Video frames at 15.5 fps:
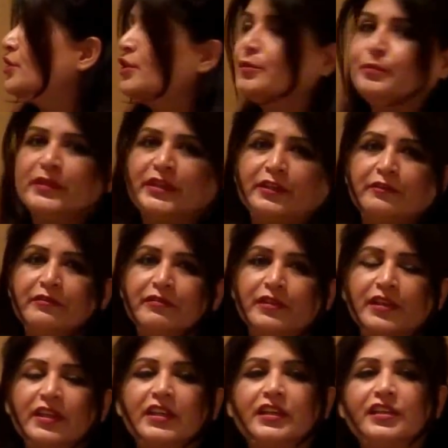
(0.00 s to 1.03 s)
G. Biv,
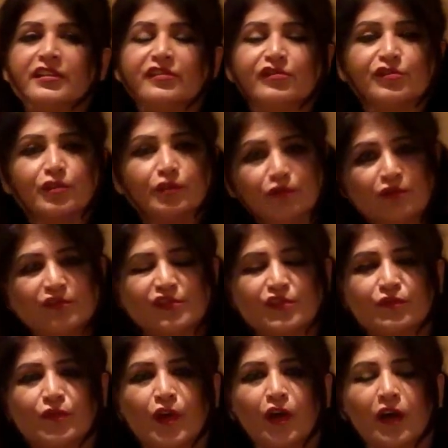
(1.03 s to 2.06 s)
is used
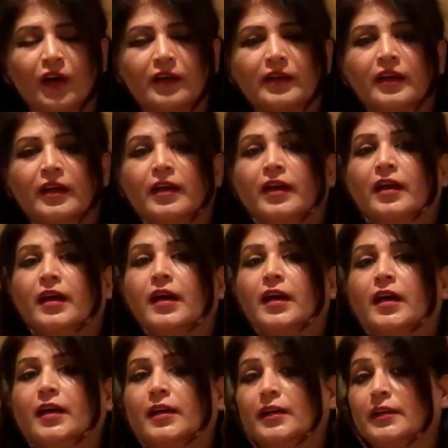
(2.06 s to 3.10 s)
for
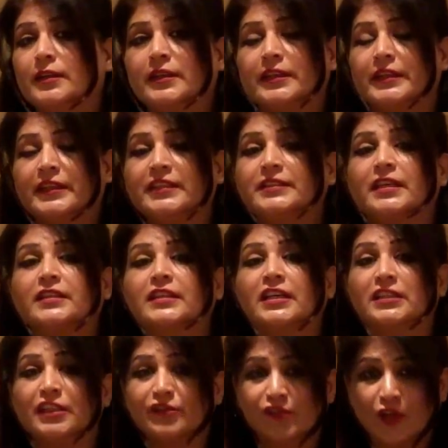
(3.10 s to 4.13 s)
learning the
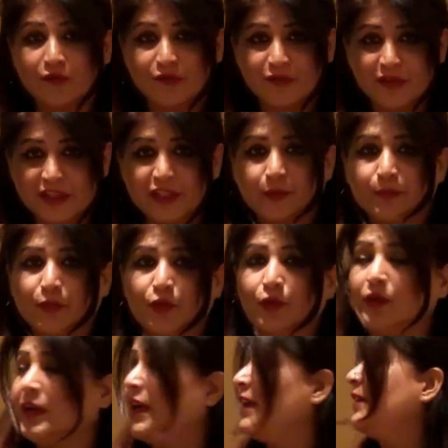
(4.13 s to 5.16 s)
colors of
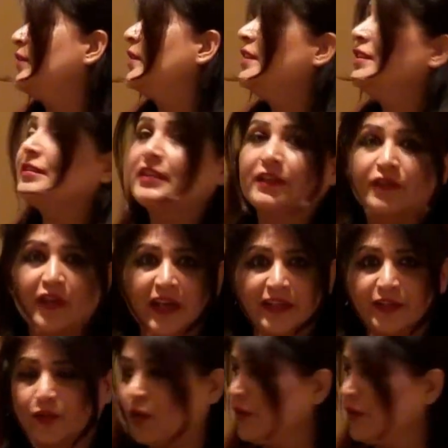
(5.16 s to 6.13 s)
rainbow, and in the right